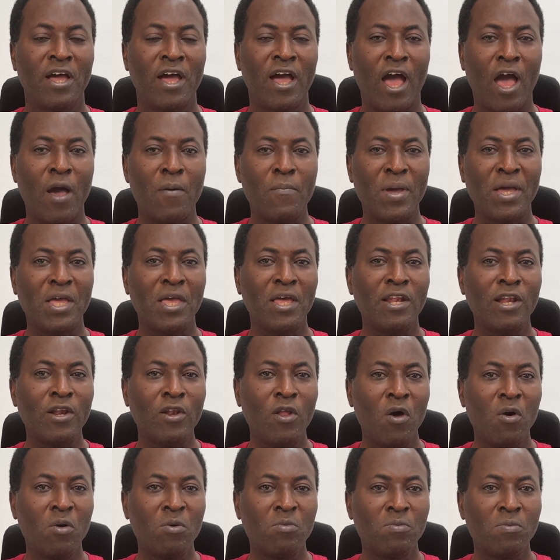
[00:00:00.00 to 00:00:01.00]
and make it
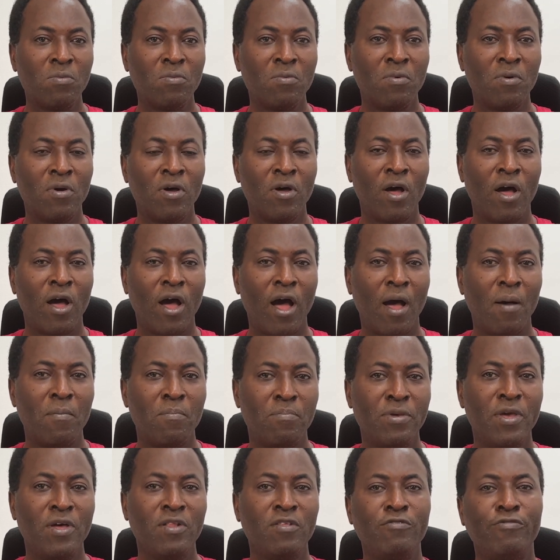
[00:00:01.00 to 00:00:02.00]
look
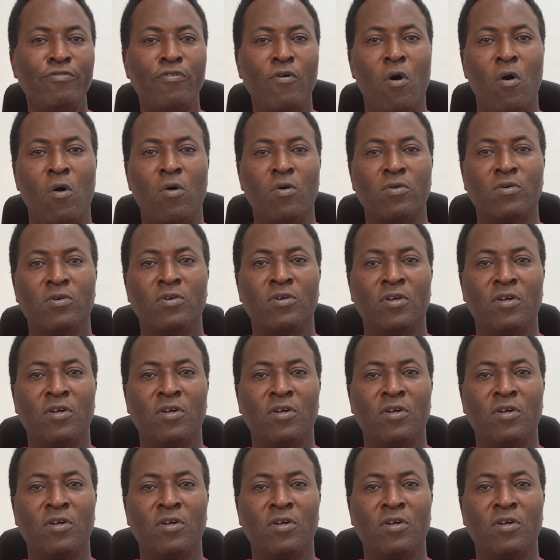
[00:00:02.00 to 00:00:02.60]
beautiful.